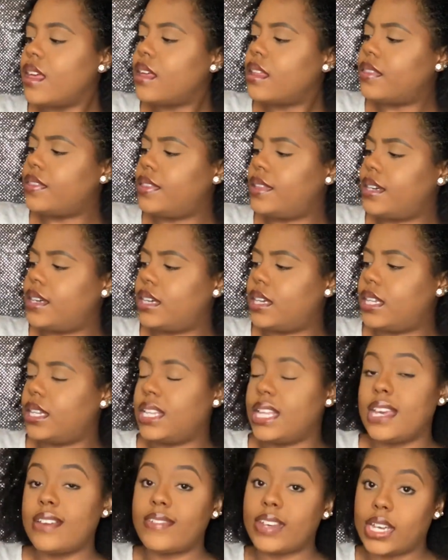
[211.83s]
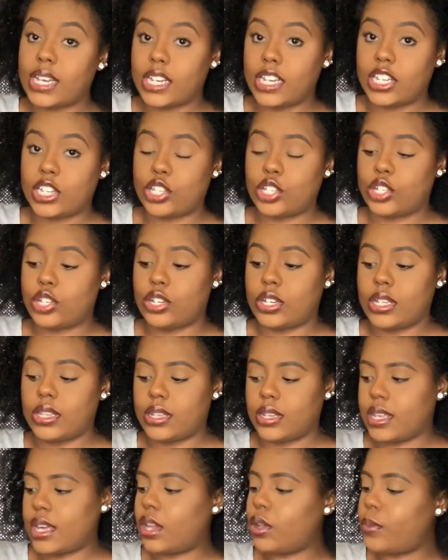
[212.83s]
the leave-in conditioner in the
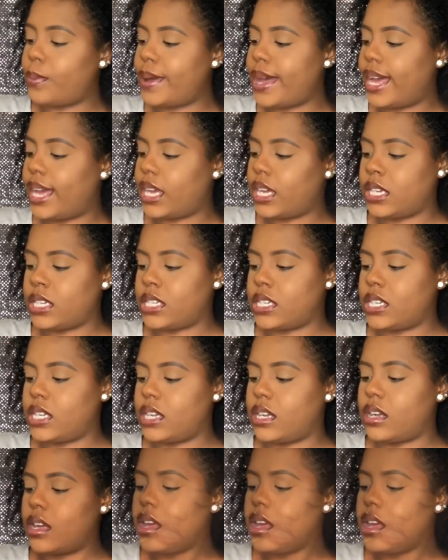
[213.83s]
yellow packaging.